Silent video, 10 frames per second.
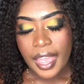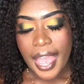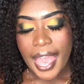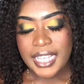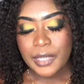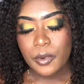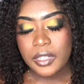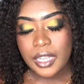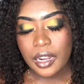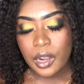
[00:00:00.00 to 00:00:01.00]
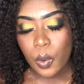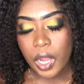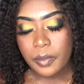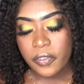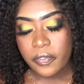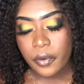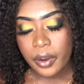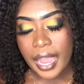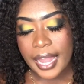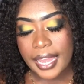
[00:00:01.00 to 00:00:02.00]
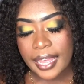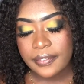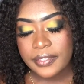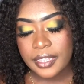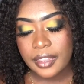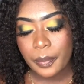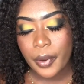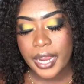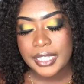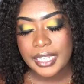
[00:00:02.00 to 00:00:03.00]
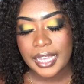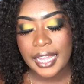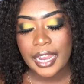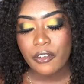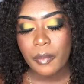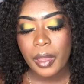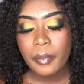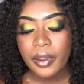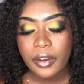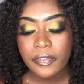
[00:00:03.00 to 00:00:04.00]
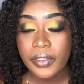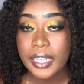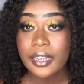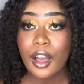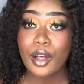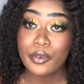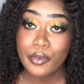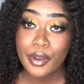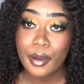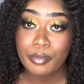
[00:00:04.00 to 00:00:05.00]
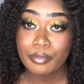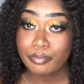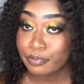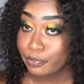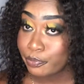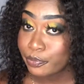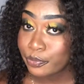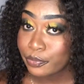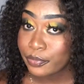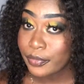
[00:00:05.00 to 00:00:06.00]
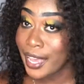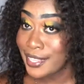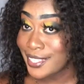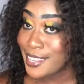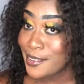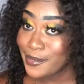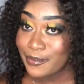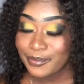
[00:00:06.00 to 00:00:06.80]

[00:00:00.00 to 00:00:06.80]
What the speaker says: I smoked another one before I left the party, and I remember feeling all grown up. I see you.